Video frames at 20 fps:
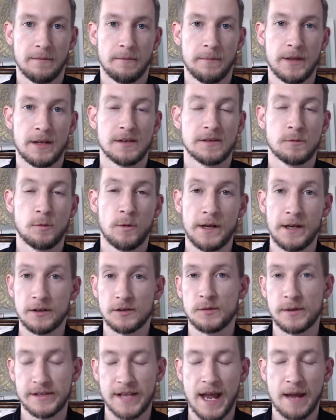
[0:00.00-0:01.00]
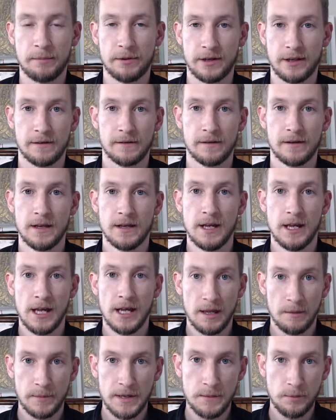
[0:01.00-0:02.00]
because here's what's happening.
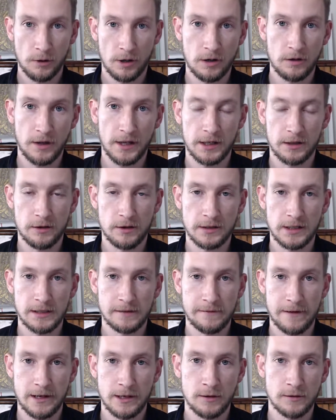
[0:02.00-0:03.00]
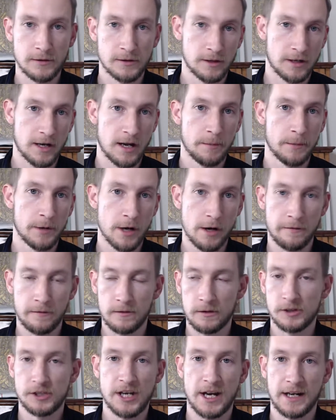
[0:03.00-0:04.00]
People are clicking on these venues, they're coming over, they're
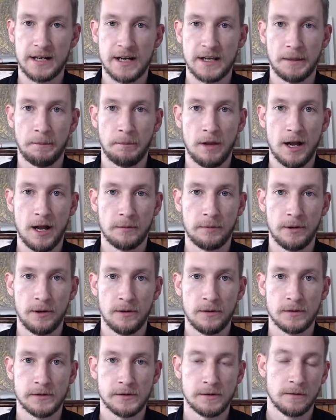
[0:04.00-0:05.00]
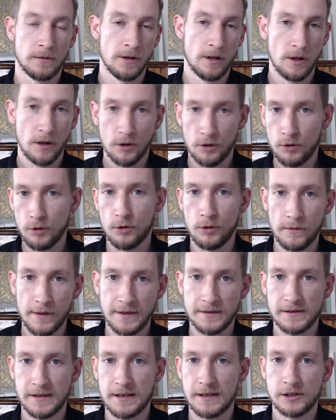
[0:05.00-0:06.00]
checking out the blog post. Cool,
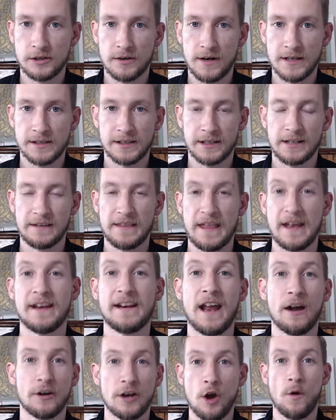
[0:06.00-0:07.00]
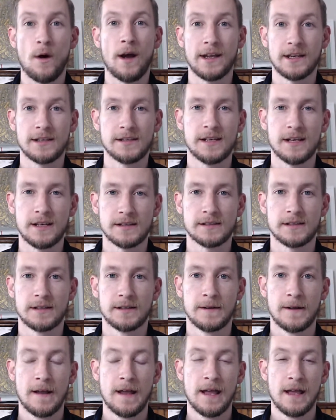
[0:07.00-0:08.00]
that's interesting. They now know I exist.
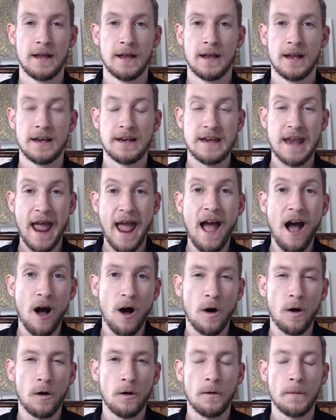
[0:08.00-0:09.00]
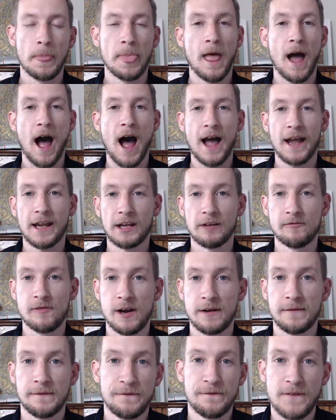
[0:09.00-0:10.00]
Now I can
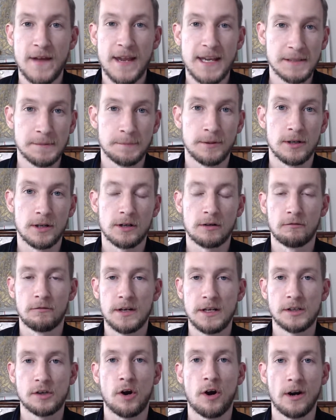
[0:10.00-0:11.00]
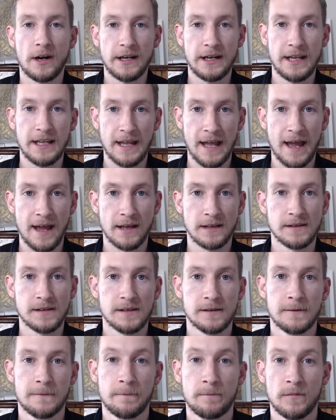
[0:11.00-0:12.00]
run Facebook retargeting ads
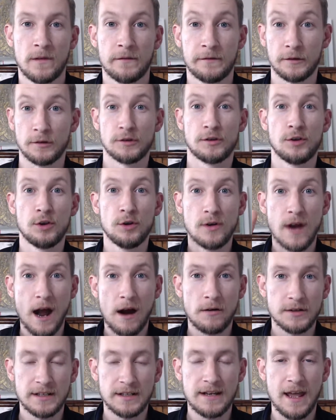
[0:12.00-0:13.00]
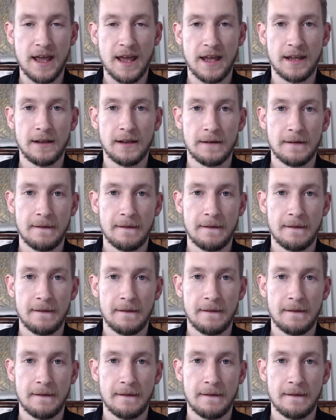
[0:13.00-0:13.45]
for $2 a day,